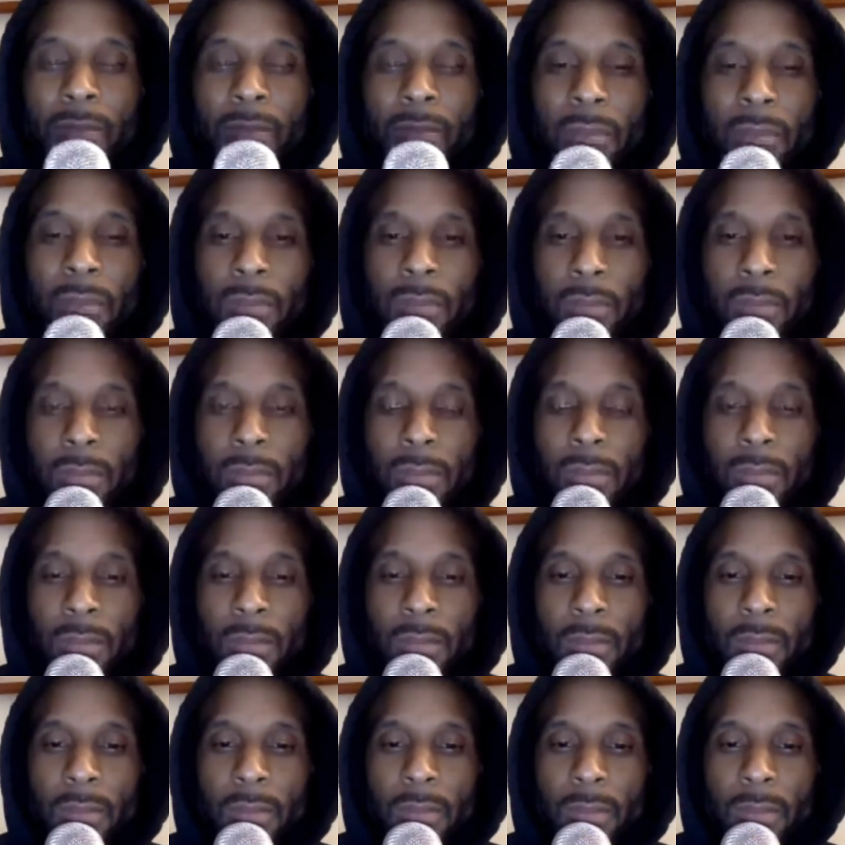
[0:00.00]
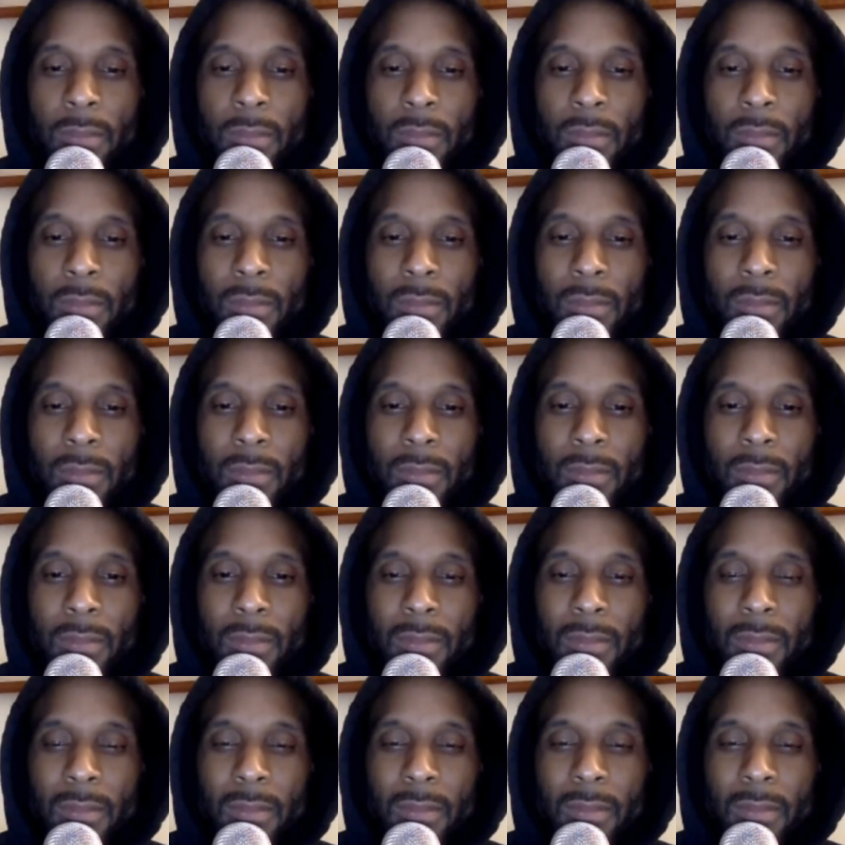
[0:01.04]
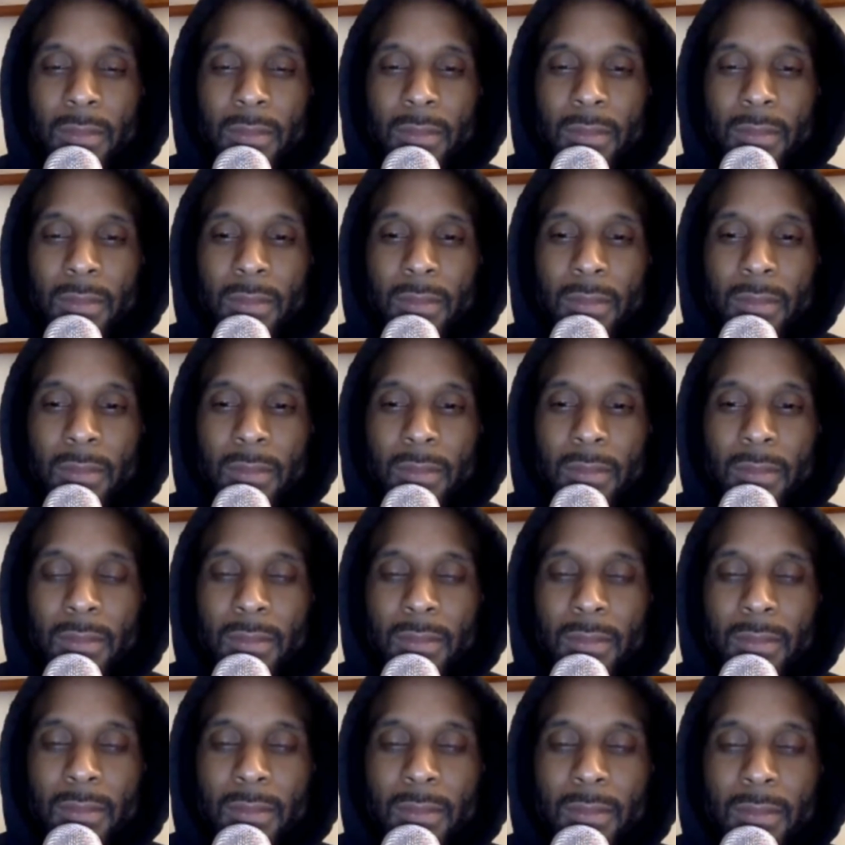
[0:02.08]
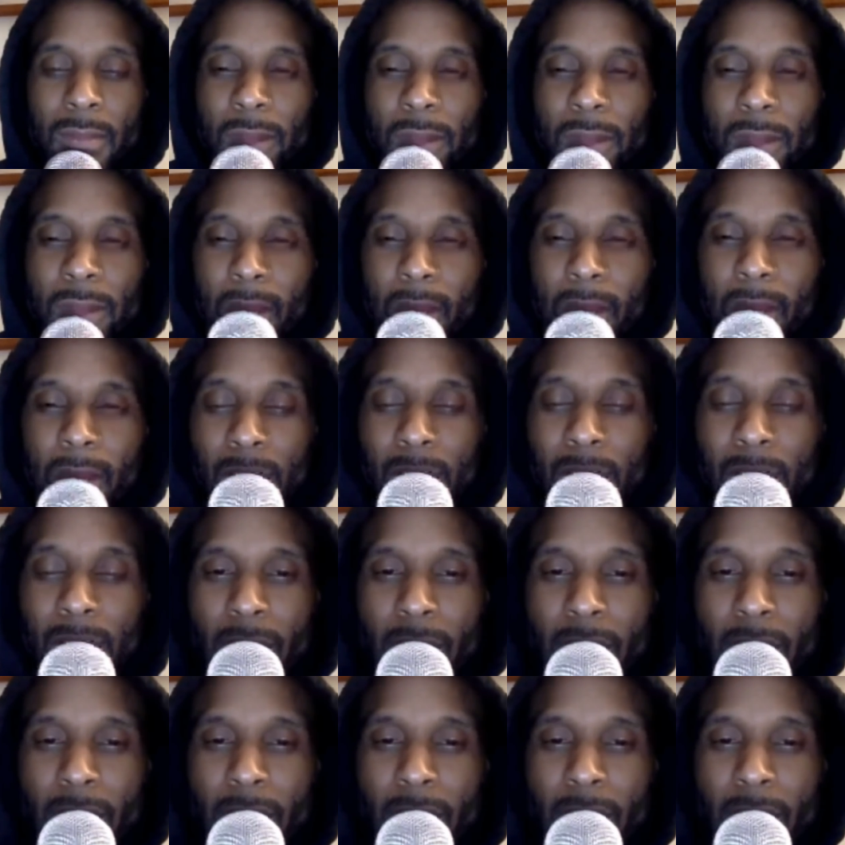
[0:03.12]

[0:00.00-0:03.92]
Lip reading: (silence)